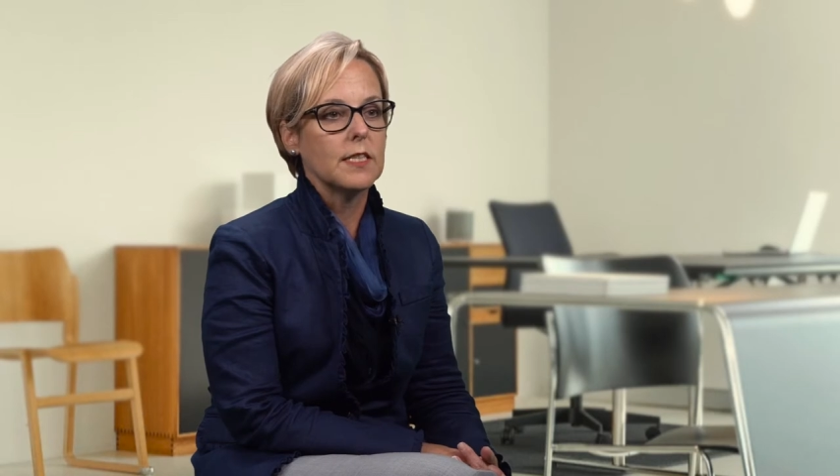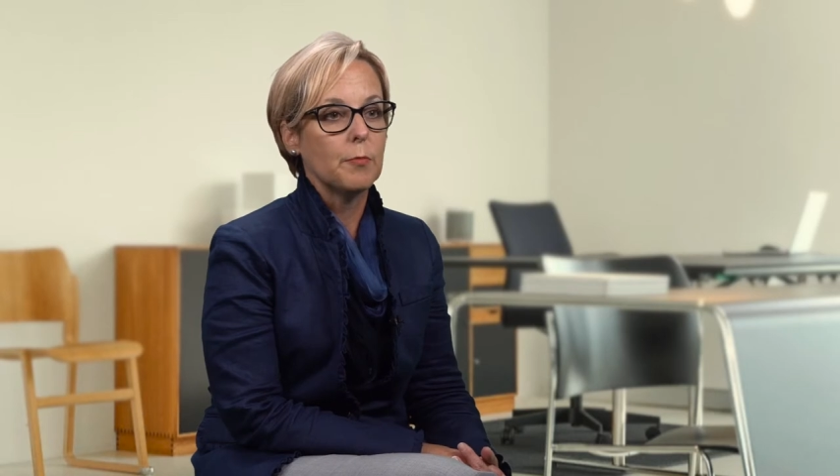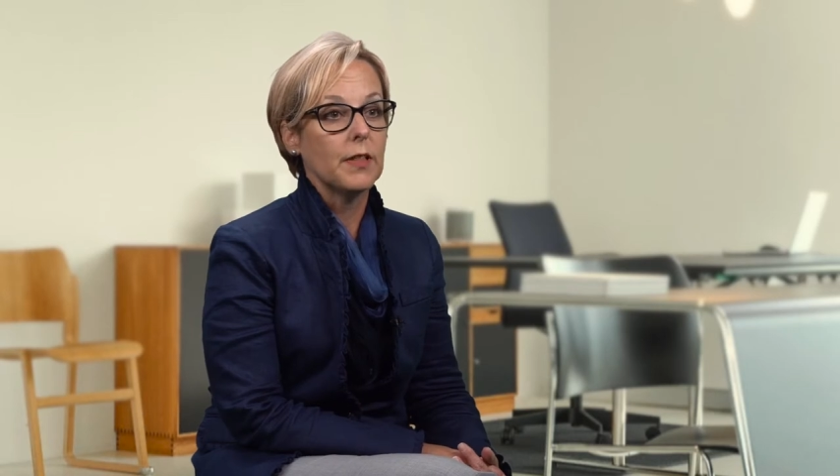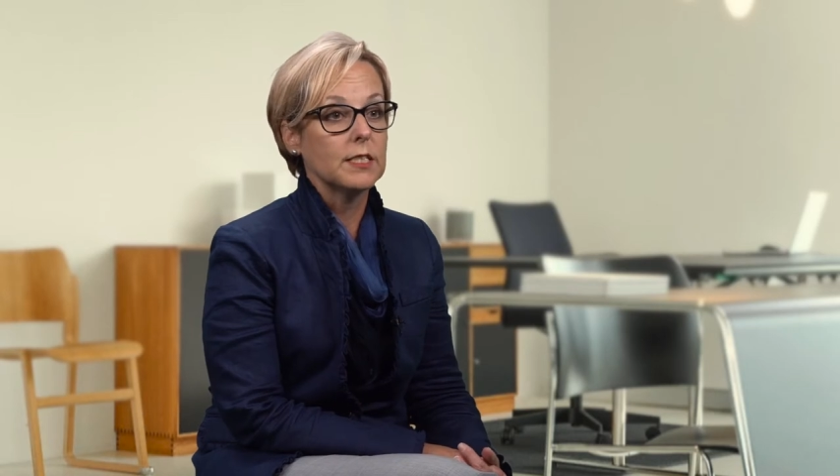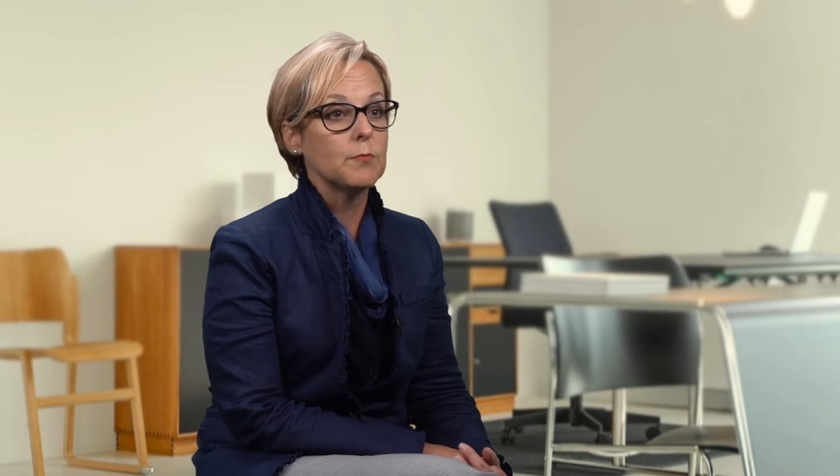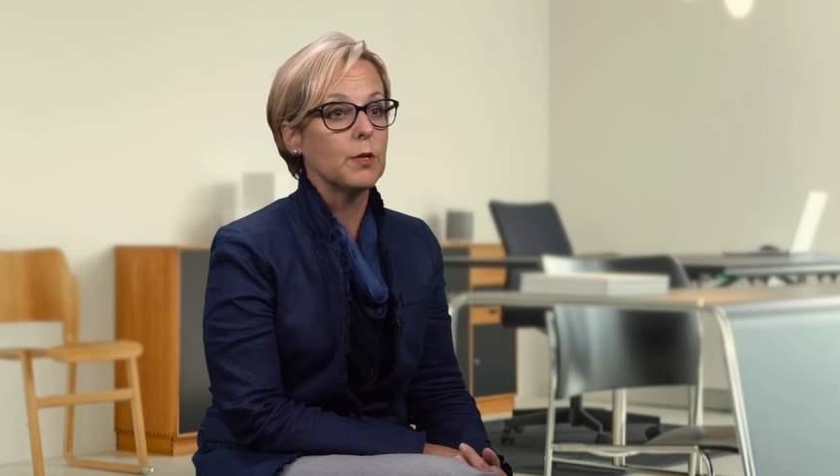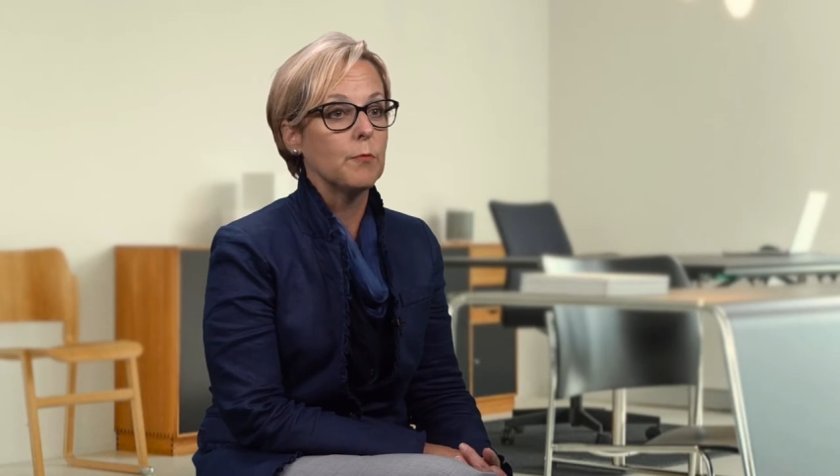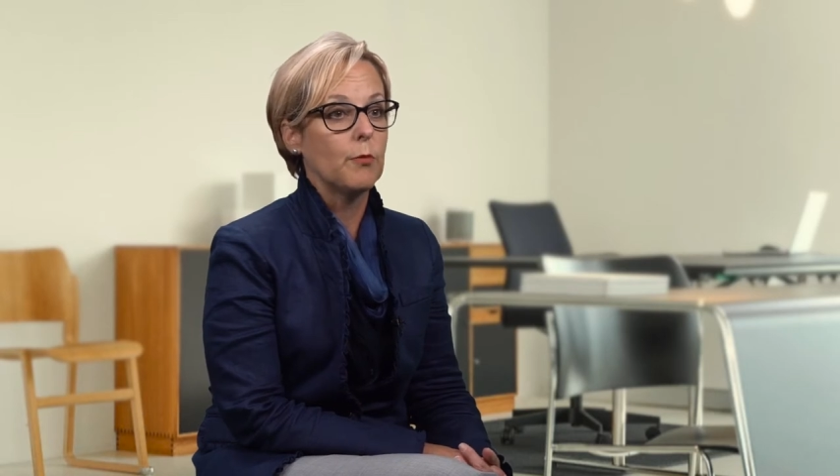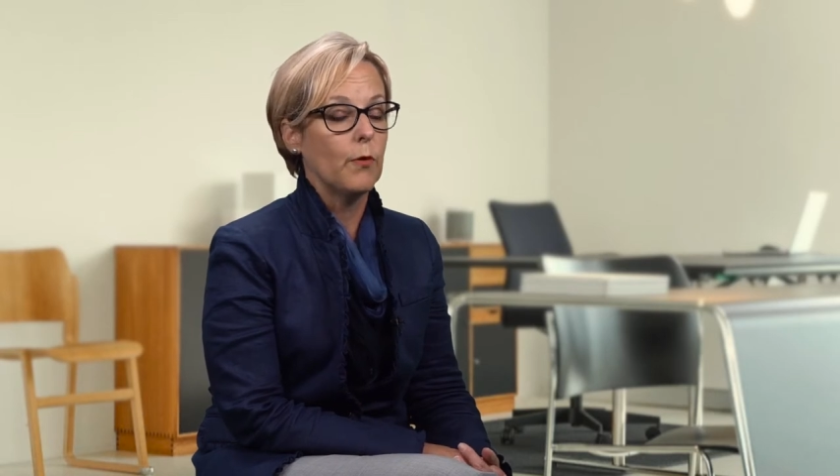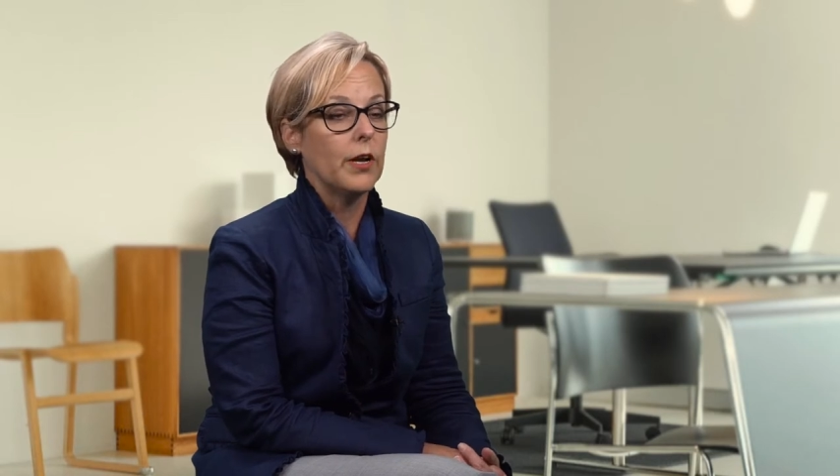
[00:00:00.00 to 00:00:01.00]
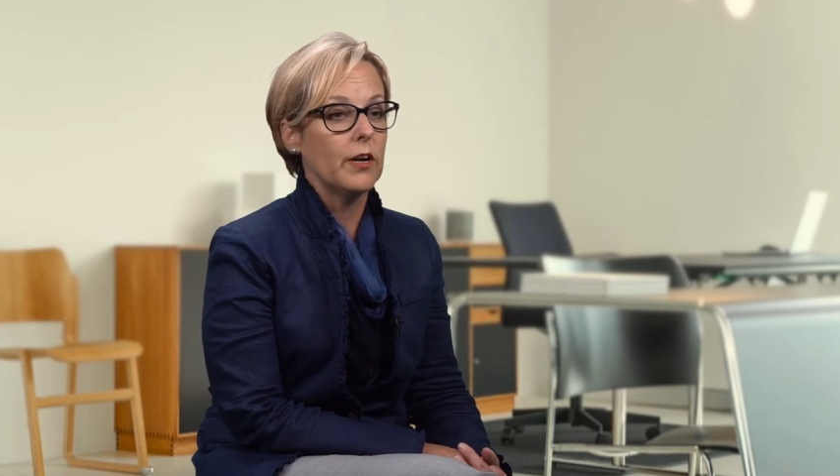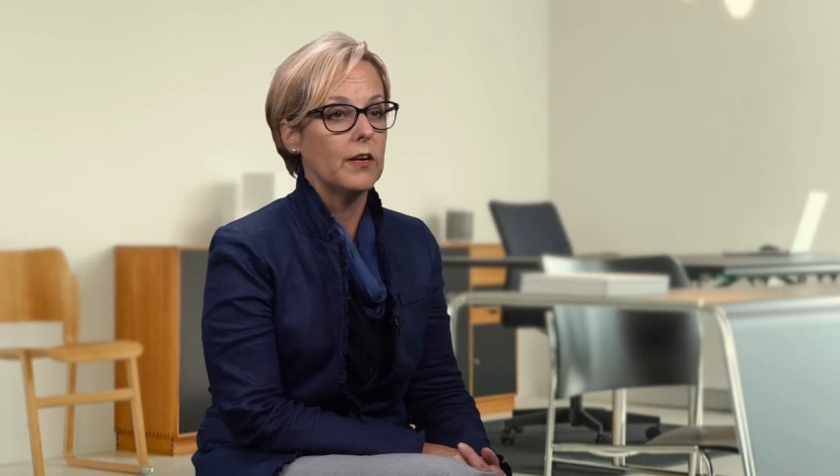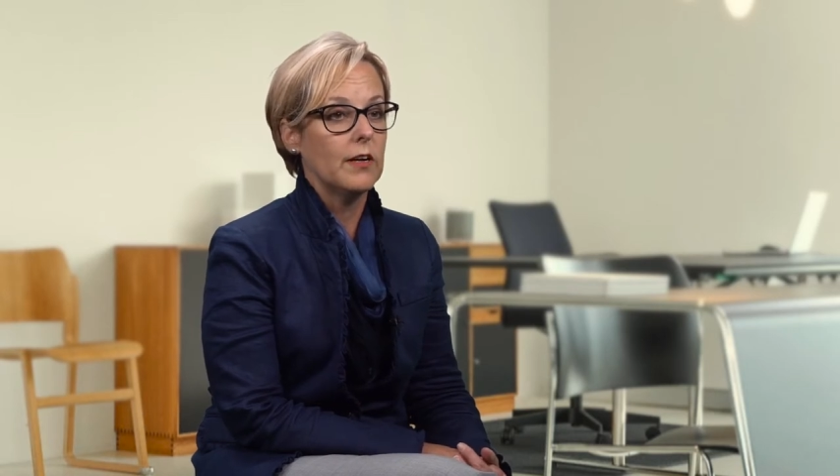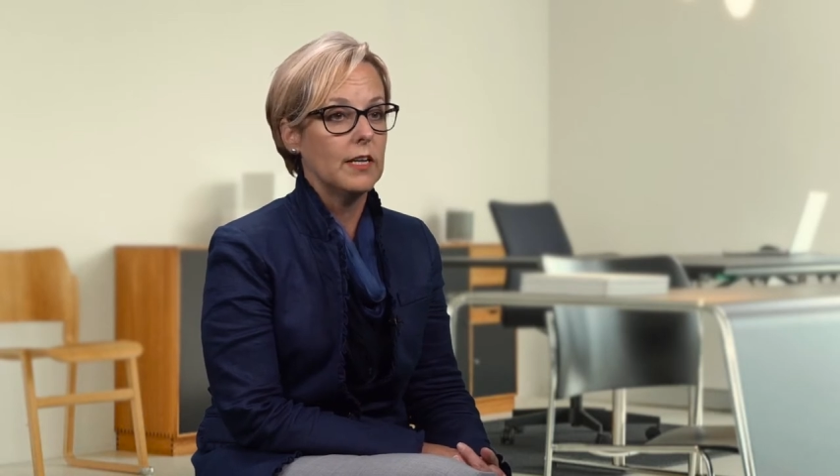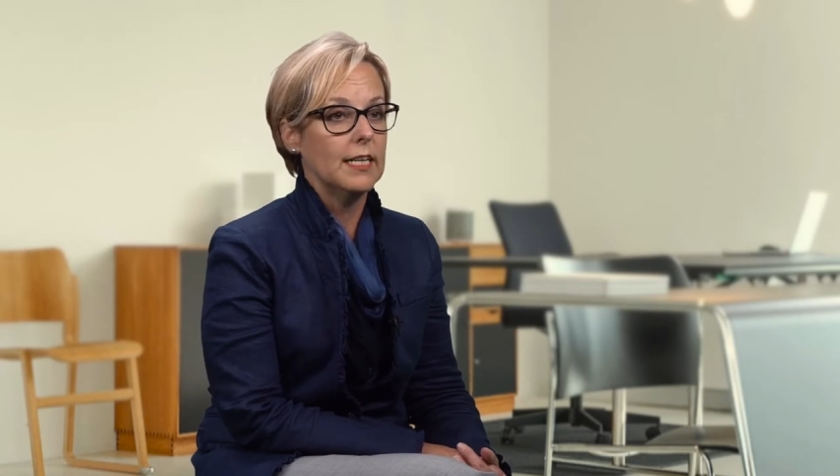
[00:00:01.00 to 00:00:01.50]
the placement employer